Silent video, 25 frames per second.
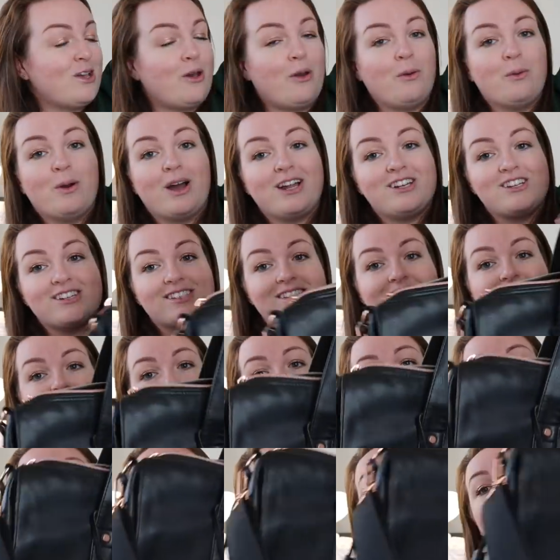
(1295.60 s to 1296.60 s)
So I
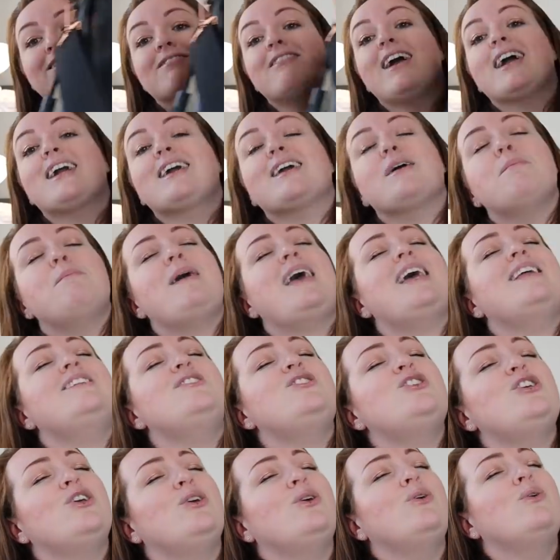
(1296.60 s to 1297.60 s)
just had to
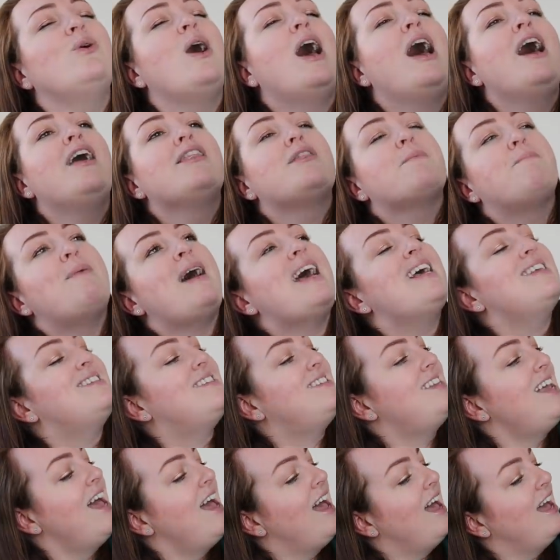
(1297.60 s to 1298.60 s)
recommend you the
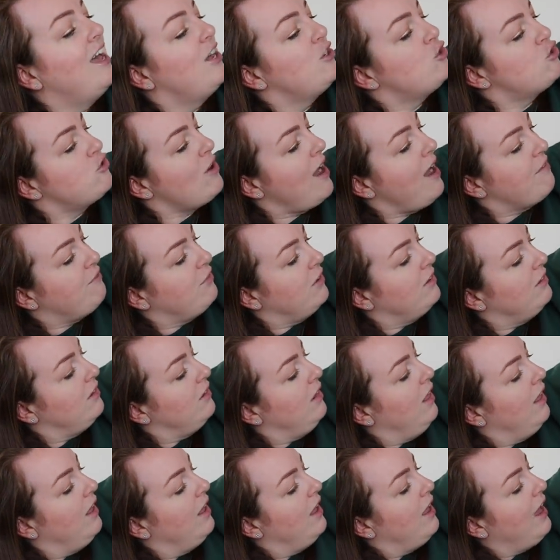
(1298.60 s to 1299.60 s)
best
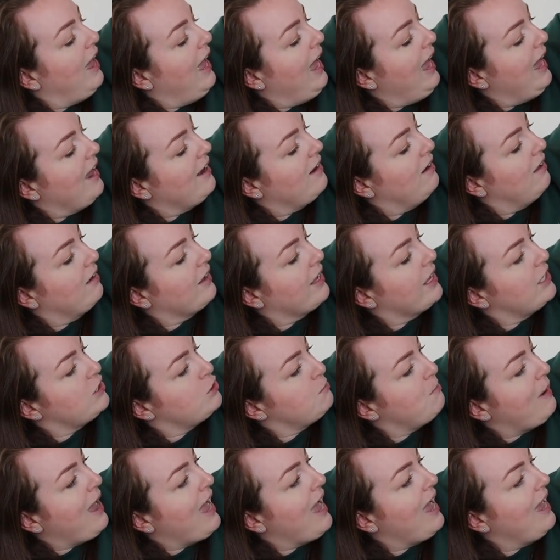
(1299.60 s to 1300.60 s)
travel hand
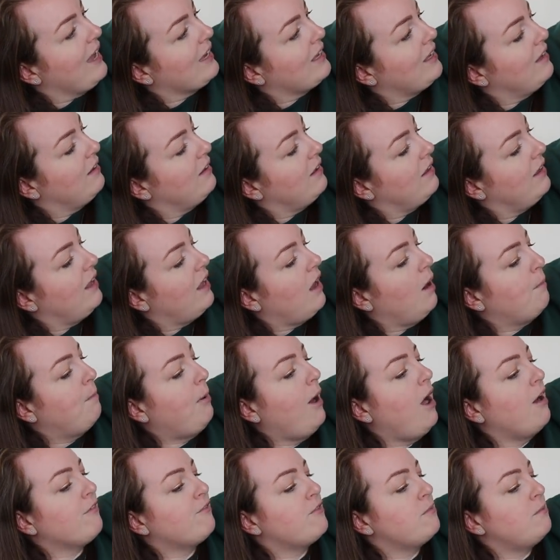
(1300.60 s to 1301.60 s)
luggage bag.
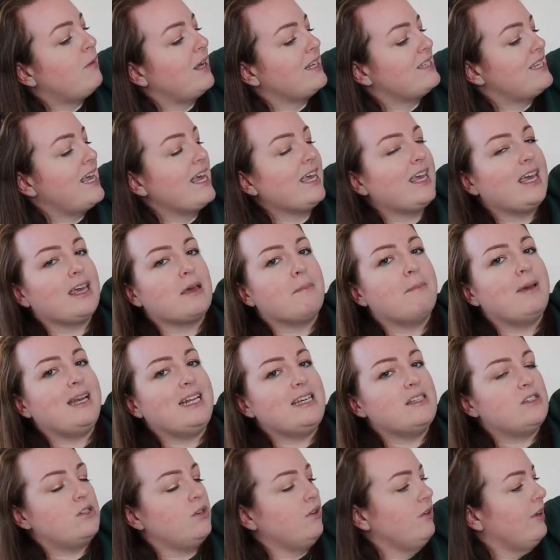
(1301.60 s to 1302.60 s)
Apart from like taking a
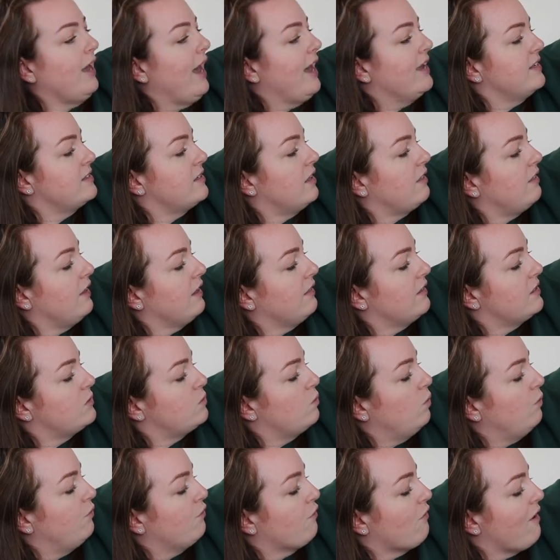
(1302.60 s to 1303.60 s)
mini suitcase, I think
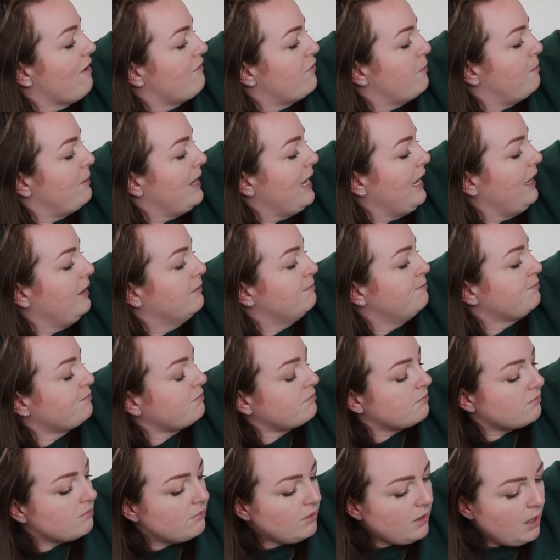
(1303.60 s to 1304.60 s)
this will forever be
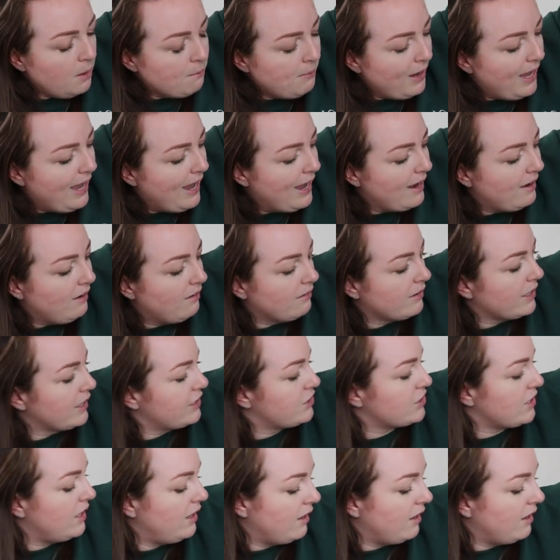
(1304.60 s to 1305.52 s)
my hand luggage.